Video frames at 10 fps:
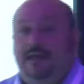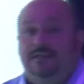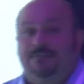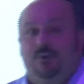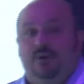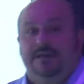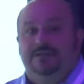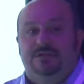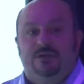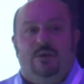is put
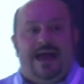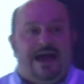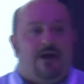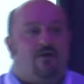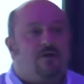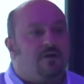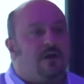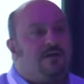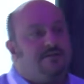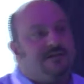into how
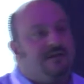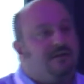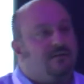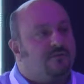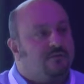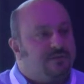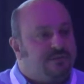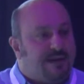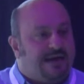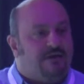glossy
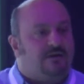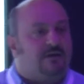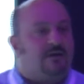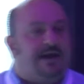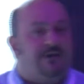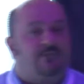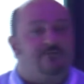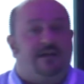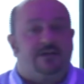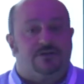specular and
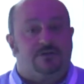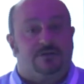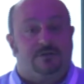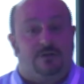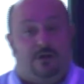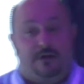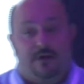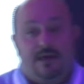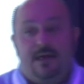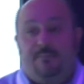reflections look,
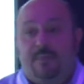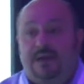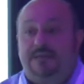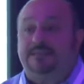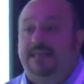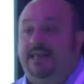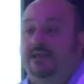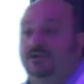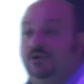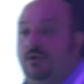because they
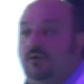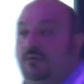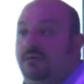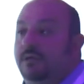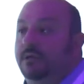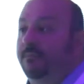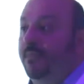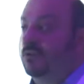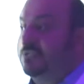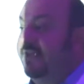control
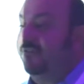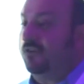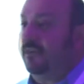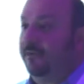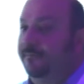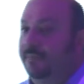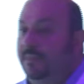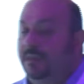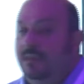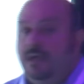most everything.
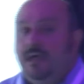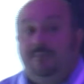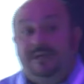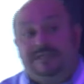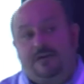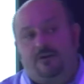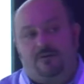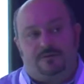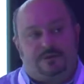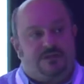
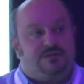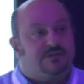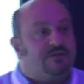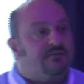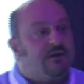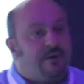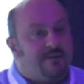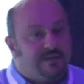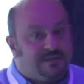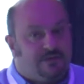Materials such as the V-Ray
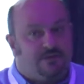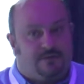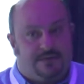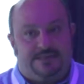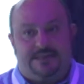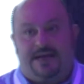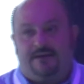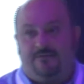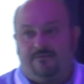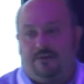material inside
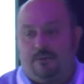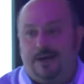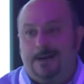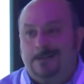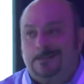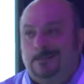of V-Ray